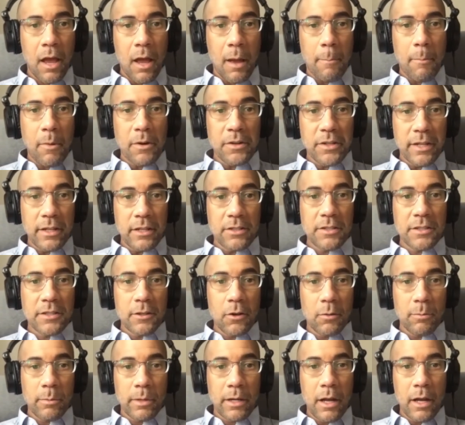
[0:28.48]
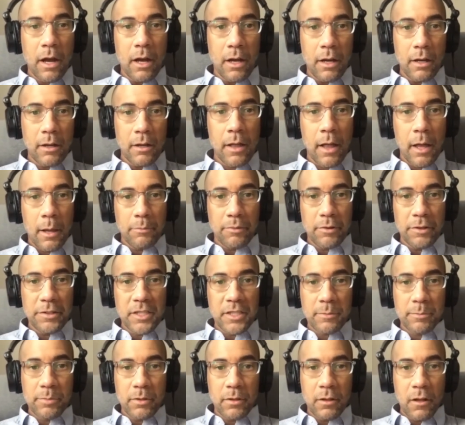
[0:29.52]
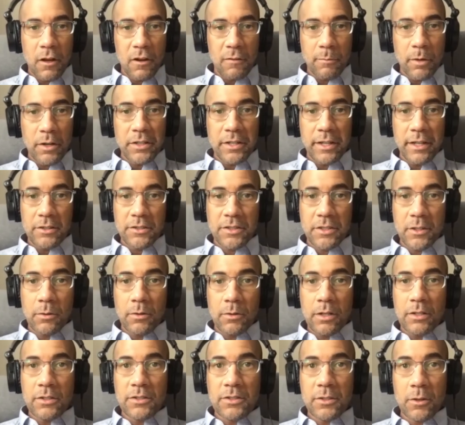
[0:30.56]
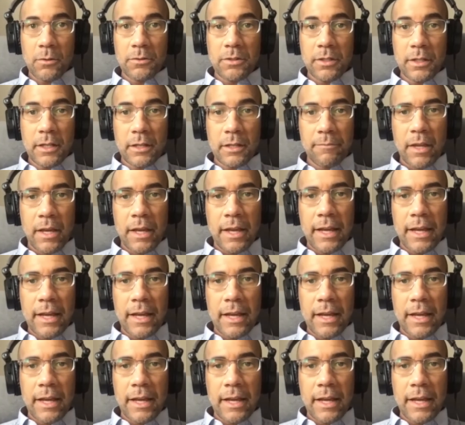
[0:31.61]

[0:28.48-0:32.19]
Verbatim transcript: Martina Stone McGaw principal of Martina Stone Consulting,